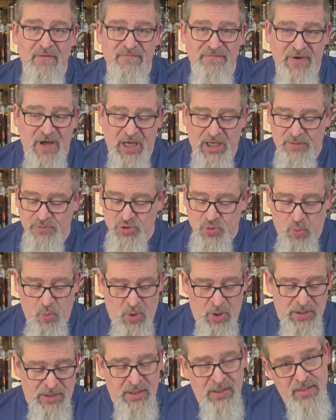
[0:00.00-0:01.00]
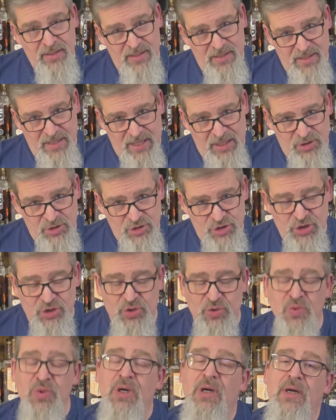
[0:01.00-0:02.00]
volumes 1 and
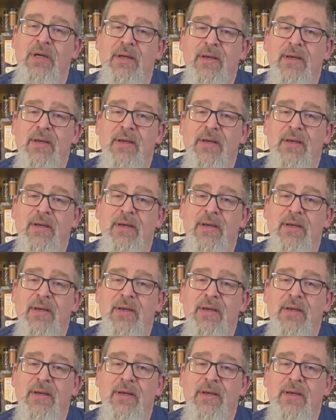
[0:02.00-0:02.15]
2.